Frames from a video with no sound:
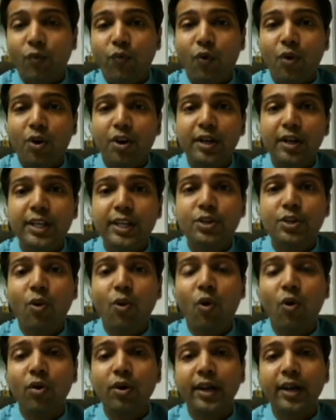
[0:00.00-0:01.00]
Now for
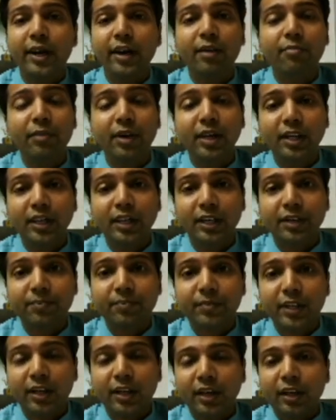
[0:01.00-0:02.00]
leasehold land and
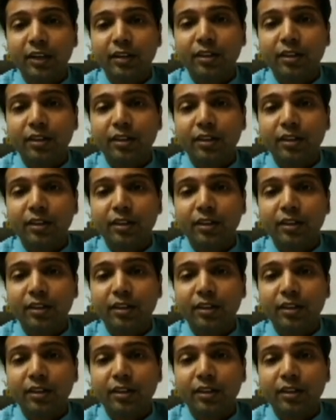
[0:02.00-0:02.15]
building,